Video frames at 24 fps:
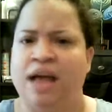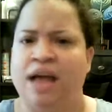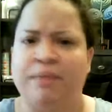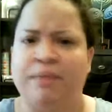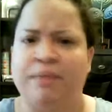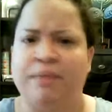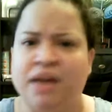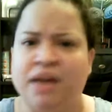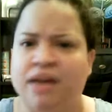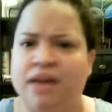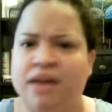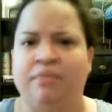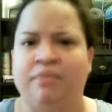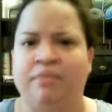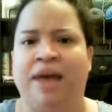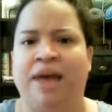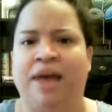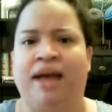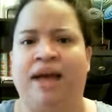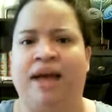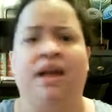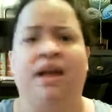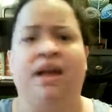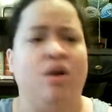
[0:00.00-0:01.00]
I'm cutting
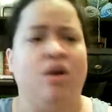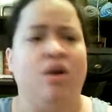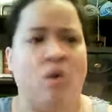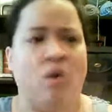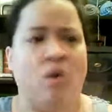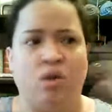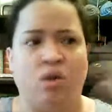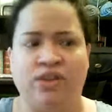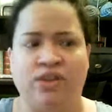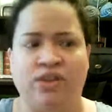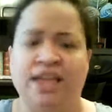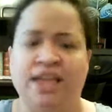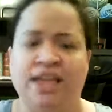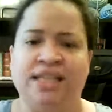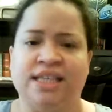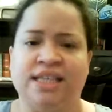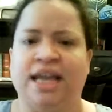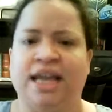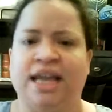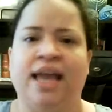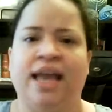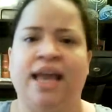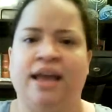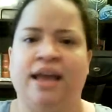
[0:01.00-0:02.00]
back all the
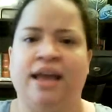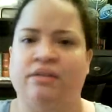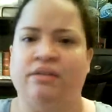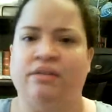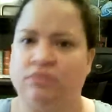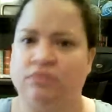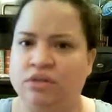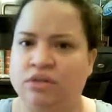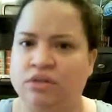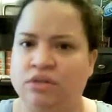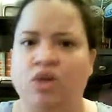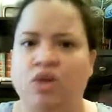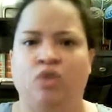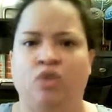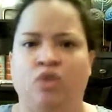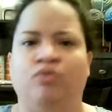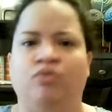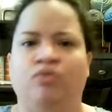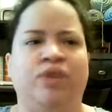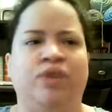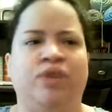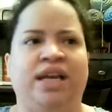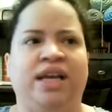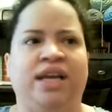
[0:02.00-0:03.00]
things I can't, you know,
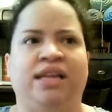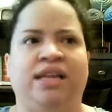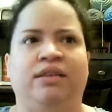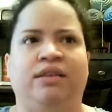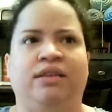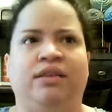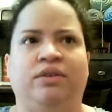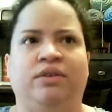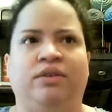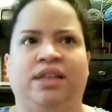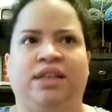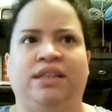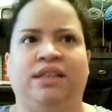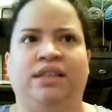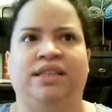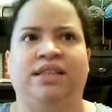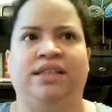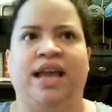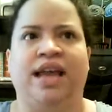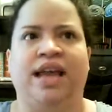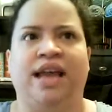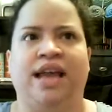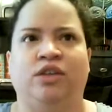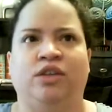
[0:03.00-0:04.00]
really, the
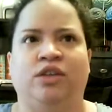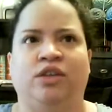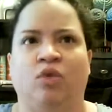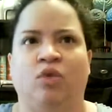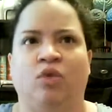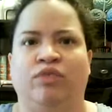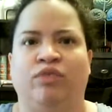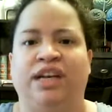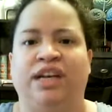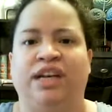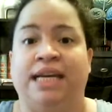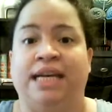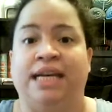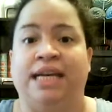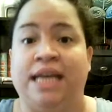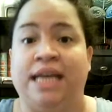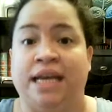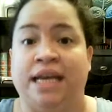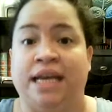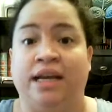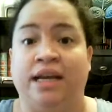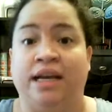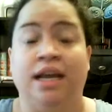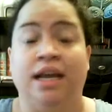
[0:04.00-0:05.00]
things that I don't really
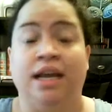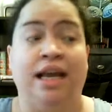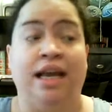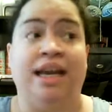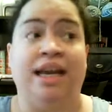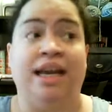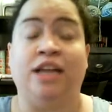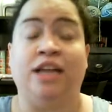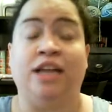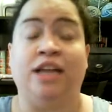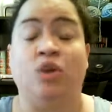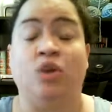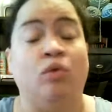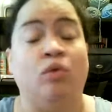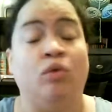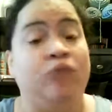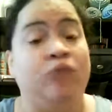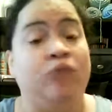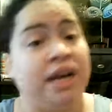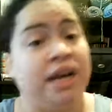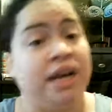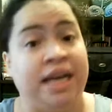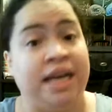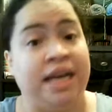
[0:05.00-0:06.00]
need. And I
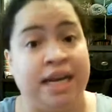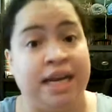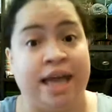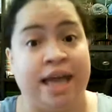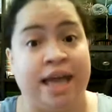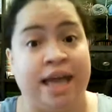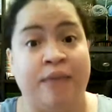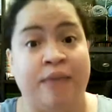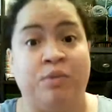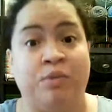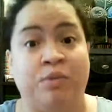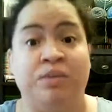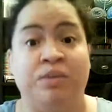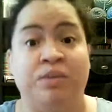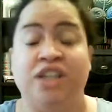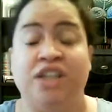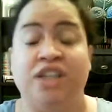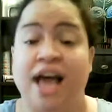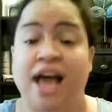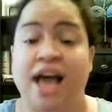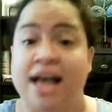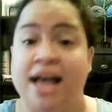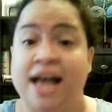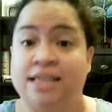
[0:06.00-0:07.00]
don't really need cable,
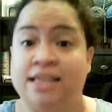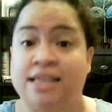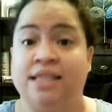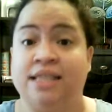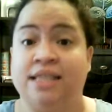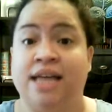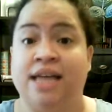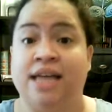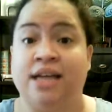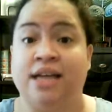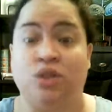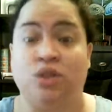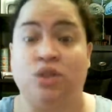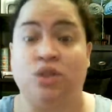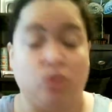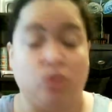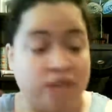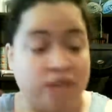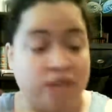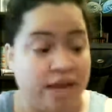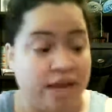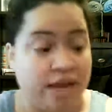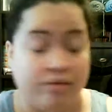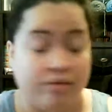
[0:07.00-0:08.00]
but your ass decided
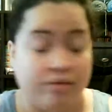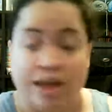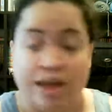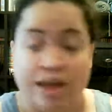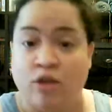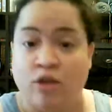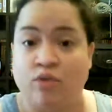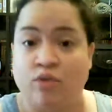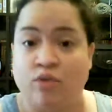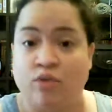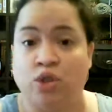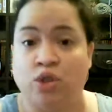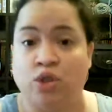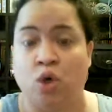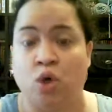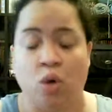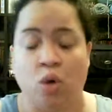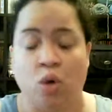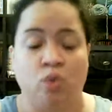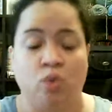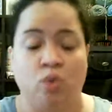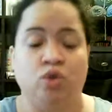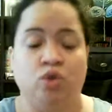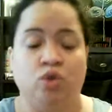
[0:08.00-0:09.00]
to take it right over to
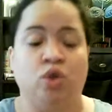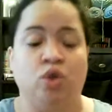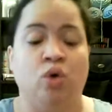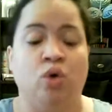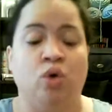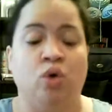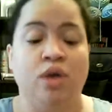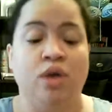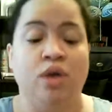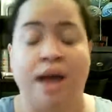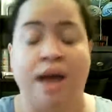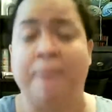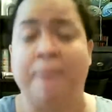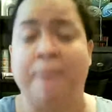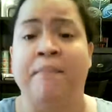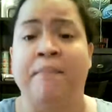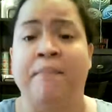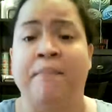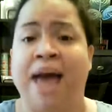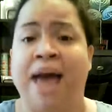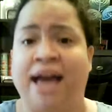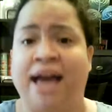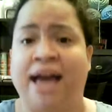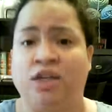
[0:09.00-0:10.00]
own. So
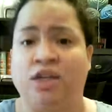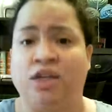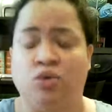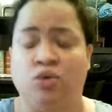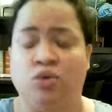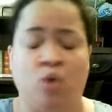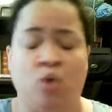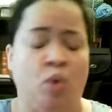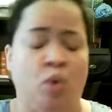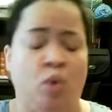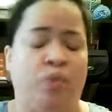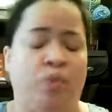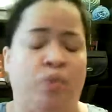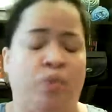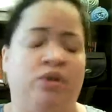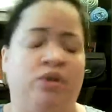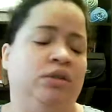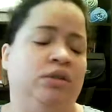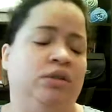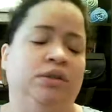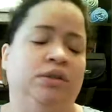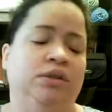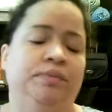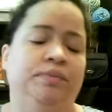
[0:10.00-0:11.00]
I'm mad at you,
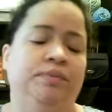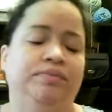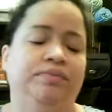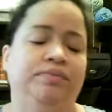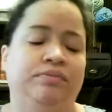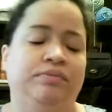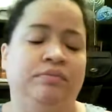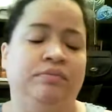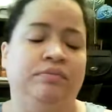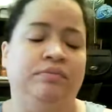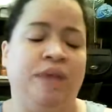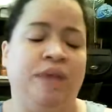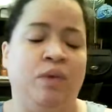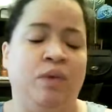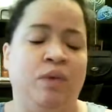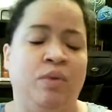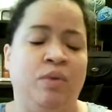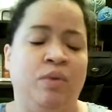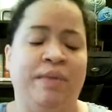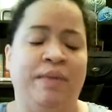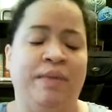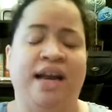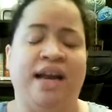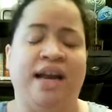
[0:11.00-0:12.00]
Oprah.
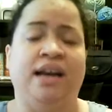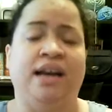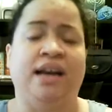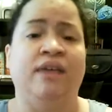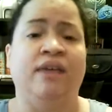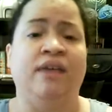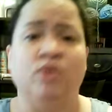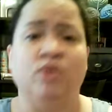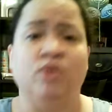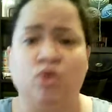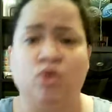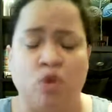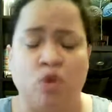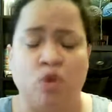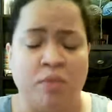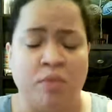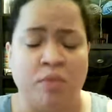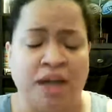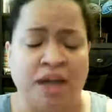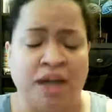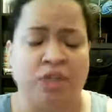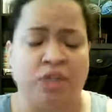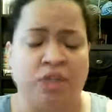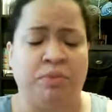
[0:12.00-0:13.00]
Man, woman, I love you so
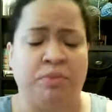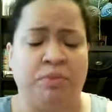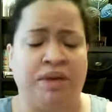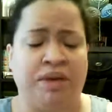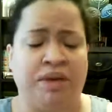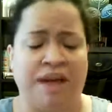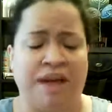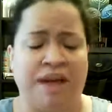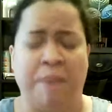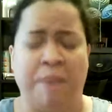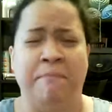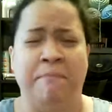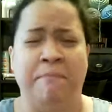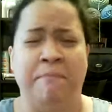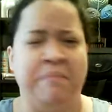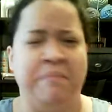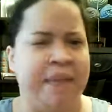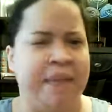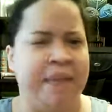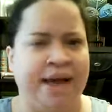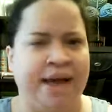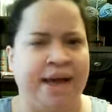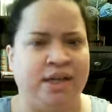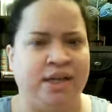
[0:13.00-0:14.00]
much, but
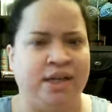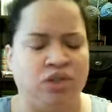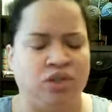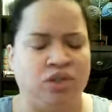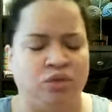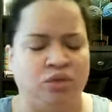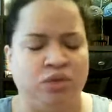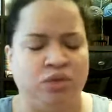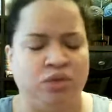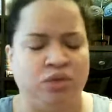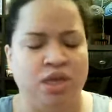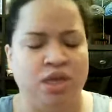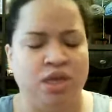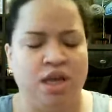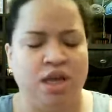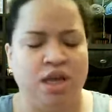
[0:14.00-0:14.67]
I'm mad at you.